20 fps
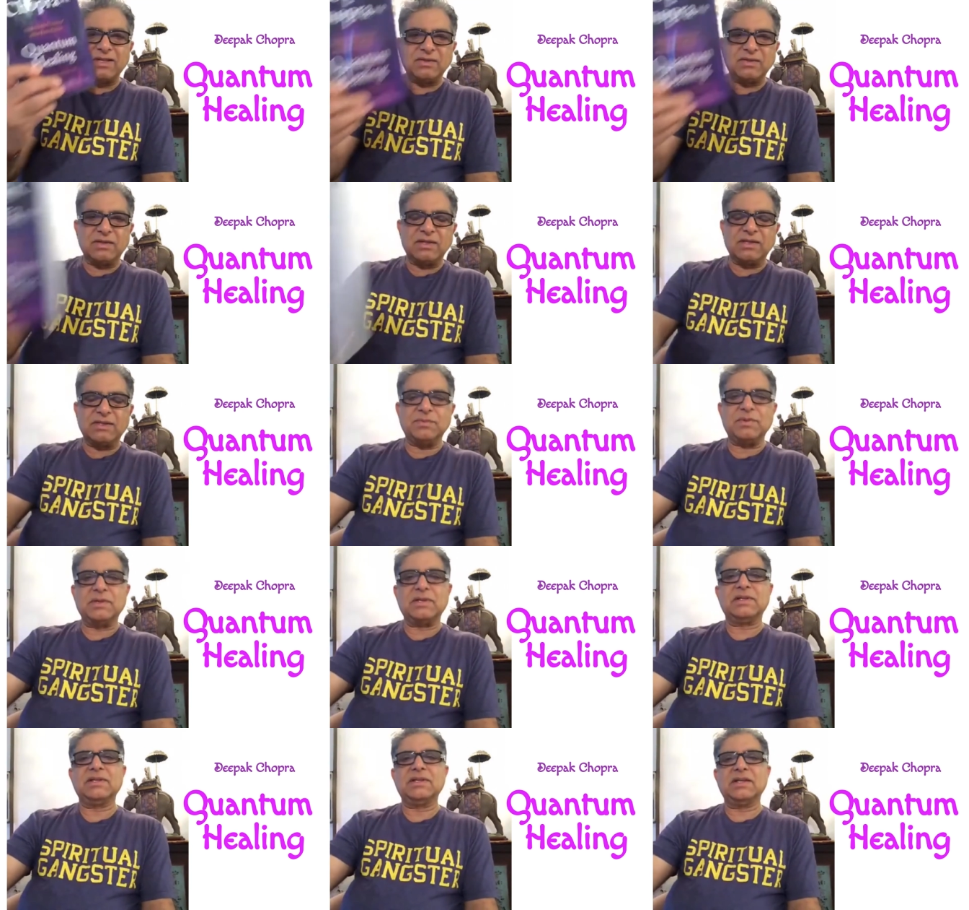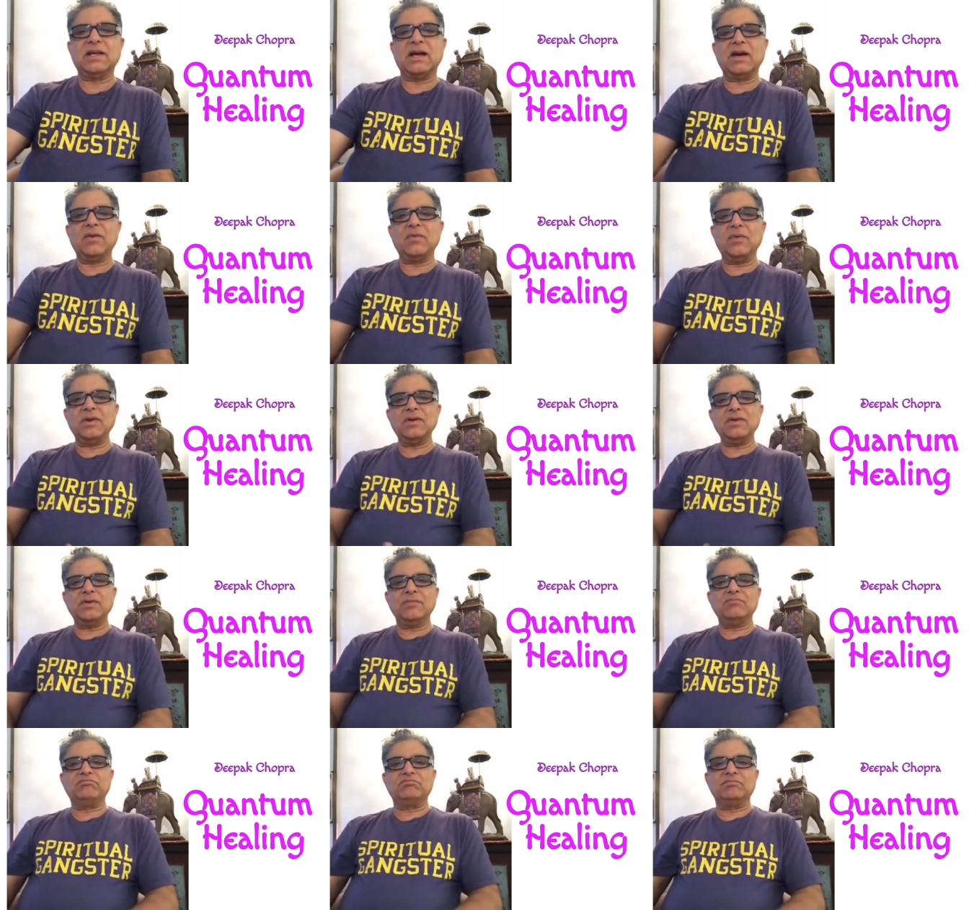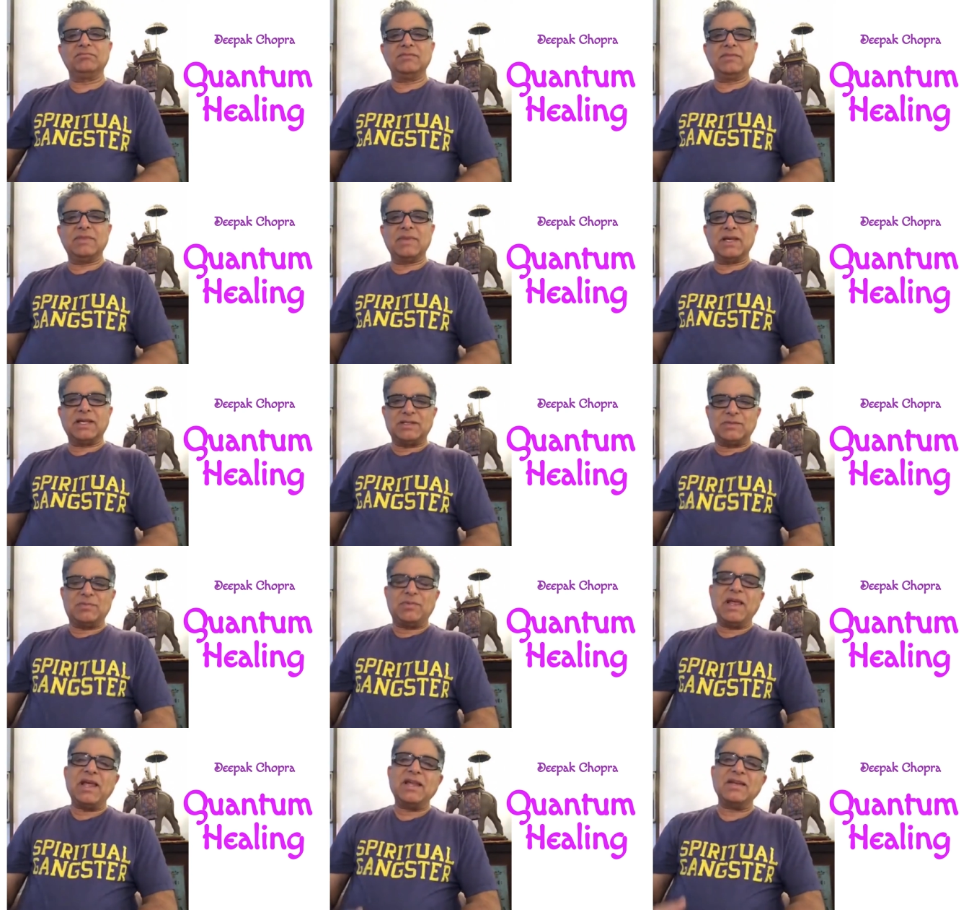to this, but I want to
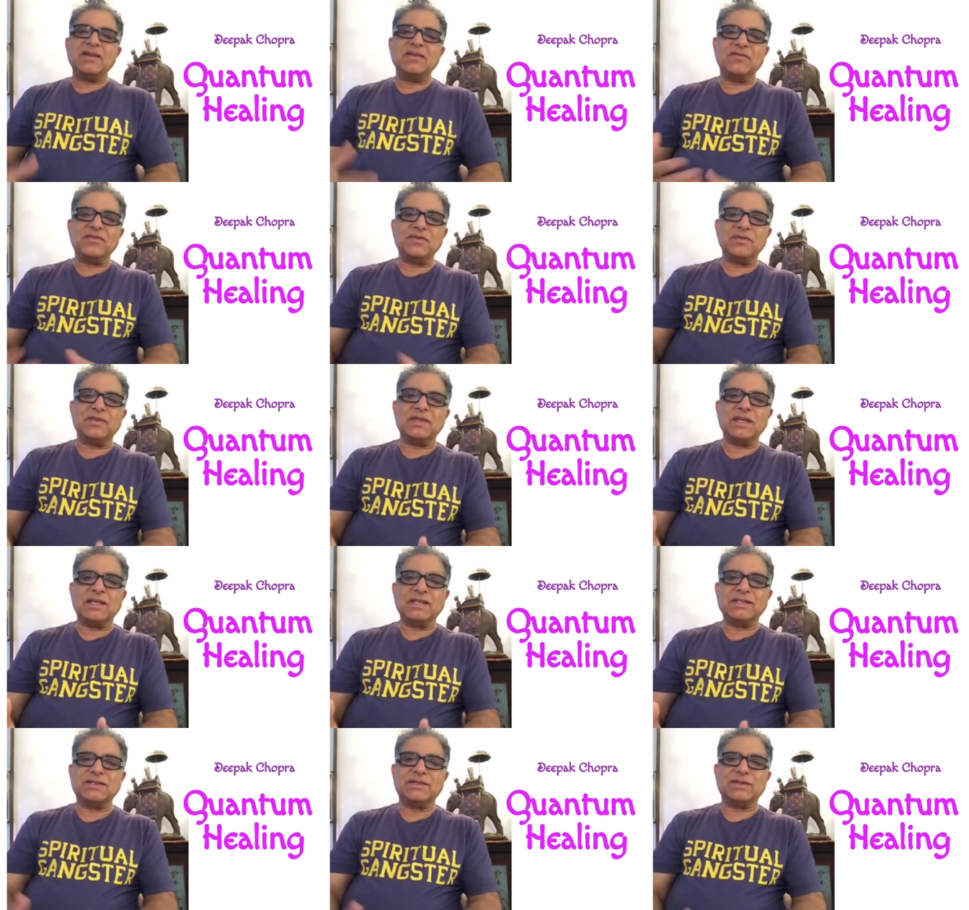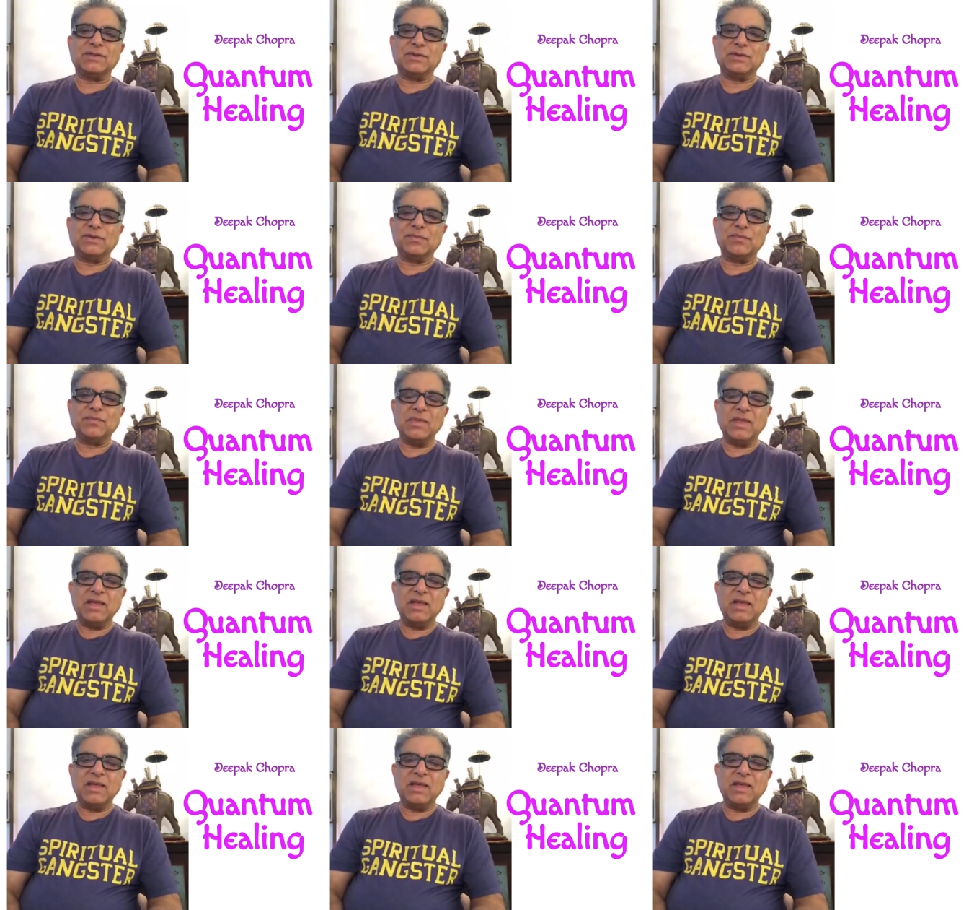explain a few things to you